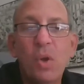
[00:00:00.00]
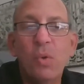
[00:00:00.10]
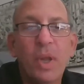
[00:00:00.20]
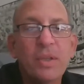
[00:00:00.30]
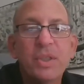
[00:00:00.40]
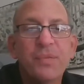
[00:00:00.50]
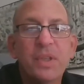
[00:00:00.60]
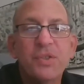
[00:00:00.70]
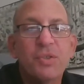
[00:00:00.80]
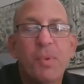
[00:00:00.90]

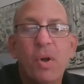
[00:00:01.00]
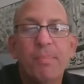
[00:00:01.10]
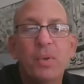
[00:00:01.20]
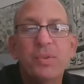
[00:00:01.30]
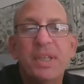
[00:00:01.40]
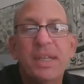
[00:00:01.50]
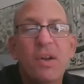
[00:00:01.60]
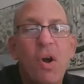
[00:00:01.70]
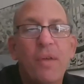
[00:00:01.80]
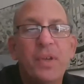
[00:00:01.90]
Relatively small
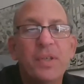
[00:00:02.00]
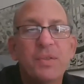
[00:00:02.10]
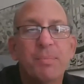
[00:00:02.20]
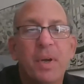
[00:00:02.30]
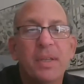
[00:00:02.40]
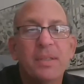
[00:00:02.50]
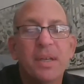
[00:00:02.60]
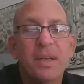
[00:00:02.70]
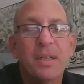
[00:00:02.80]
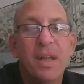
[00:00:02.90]
boutique office, but
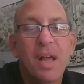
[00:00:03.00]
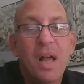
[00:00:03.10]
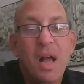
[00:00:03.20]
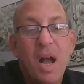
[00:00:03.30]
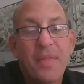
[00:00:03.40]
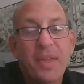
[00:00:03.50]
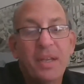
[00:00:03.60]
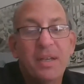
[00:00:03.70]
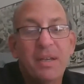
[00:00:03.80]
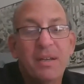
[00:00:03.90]
I
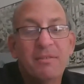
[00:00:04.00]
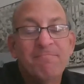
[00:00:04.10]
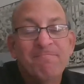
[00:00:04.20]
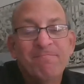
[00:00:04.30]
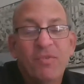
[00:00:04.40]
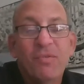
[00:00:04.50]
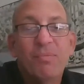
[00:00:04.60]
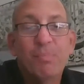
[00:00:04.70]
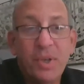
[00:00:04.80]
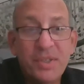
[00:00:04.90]
think
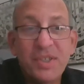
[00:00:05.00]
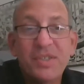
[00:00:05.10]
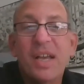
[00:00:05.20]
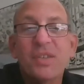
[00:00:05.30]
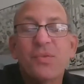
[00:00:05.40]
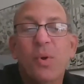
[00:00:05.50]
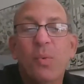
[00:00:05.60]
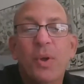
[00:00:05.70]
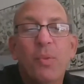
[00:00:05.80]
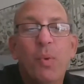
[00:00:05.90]
pretty
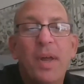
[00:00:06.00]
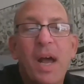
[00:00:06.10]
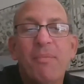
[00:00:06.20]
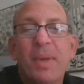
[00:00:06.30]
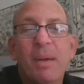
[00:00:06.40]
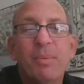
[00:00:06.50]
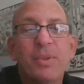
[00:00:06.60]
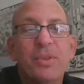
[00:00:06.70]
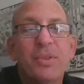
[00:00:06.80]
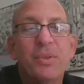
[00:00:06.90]
successful with what I've been
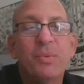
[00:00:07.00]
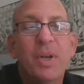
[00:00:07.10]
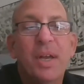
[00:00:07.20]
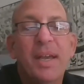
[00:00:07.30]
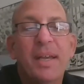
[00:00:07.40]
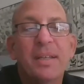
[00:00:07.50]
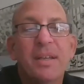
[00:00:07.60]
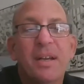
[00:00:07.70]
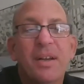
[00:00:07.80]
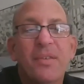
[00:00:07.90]
able to do
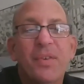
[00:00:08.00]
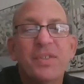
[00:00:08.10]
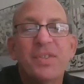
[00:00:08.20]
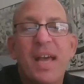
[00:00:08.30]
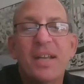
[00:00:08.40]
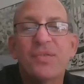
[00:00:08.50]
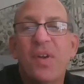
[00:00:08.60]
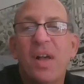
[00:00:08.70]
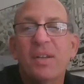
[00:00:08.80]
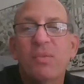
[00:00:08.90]
and very
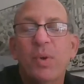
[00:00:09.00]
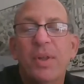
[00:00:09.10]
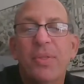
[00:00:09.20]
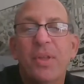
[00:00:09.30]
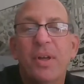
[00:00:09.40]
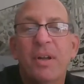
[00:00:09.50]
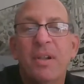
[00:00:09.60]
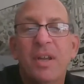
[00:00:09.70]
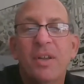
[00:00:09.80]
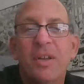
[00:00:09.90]
satisfied with
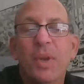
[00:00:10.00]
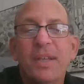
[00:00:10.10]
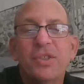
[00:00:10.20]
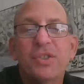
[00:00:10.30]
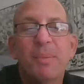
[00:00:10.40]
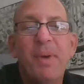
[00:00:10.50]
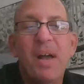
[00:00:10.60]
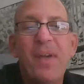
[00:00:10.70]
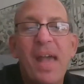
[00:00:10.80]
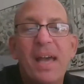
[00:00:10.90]
the relationship
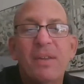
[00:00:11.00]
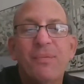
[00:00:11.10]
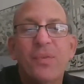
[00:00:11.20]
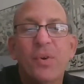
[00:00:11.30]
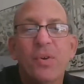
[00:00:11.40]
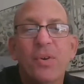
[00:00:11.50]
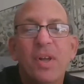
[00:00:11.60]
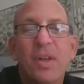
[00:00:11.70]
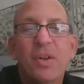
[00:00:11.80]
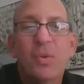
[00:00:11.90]
I've had for
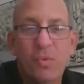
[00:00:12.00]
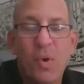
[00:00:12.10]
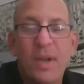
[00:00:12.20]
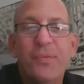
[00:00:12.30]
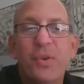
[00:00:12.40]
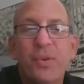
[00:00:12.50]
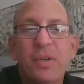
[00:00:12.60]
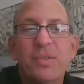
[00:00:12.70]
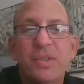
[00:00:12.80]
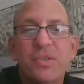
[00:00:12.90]
quite a few
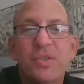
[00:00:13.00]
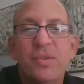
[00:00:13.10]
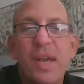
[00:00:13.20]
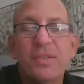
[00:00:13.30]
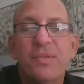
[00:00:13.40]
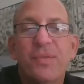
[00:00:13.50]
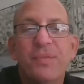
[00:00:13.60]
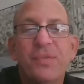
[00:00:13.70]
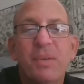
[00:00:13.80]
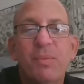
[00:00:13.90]
years since
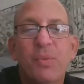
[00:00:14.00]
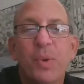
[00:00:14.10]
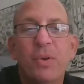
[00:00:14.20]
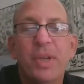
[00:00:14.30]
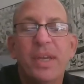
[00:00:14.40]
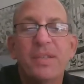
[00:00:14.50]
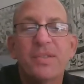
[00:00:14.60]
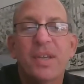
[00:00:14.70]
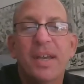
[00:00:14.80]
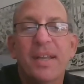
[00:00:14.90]
2015 with Real
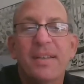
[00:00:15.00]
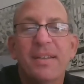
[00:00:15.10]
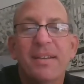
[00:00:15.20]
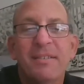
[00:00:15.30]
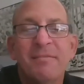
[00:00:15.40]
Geeks and